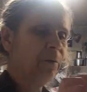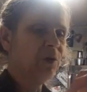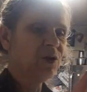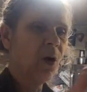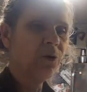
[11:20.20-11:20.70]
it
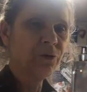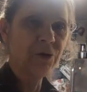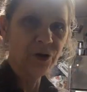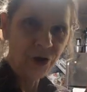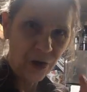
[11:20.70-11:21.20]
was all
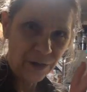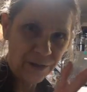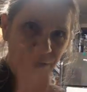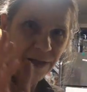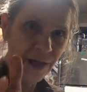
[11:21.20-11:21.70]
through the jar,
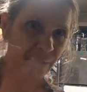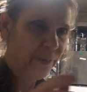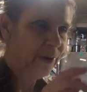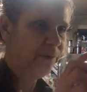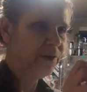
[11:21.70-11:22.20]
then yeah.
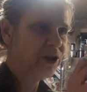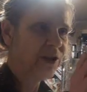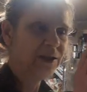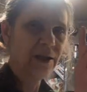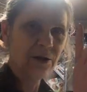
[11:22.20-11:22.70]
But if it's
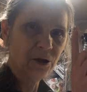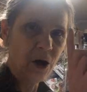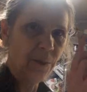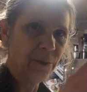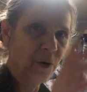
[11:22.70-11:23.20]
just at the
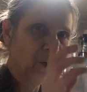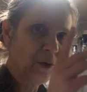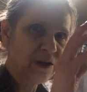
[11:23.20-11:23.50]
top, no.